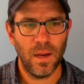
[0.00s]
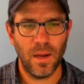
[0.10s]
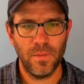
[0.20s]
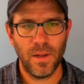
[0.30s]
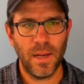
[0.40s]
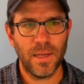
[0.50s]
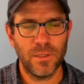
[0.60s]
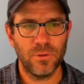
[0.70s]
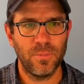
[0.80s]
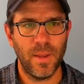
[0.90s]
And then I can
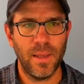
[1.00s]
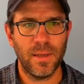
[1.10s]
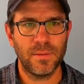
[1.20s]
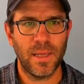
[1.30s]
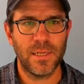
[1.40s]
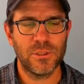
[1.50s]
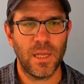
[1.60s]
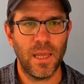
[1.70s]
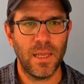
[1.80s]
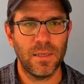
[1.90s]
do make dash
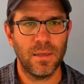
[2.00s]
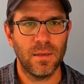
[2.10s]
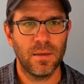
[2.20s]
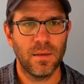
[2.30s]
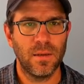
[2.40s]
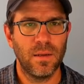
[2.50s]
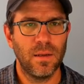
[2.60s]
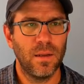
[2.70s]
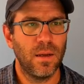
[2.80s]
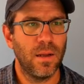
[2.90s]
n
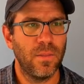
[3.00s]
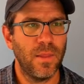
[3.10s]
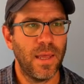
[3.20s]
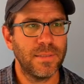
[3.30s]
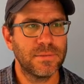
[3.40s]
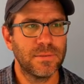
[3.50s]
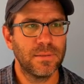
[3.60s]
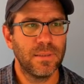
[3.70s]
on that.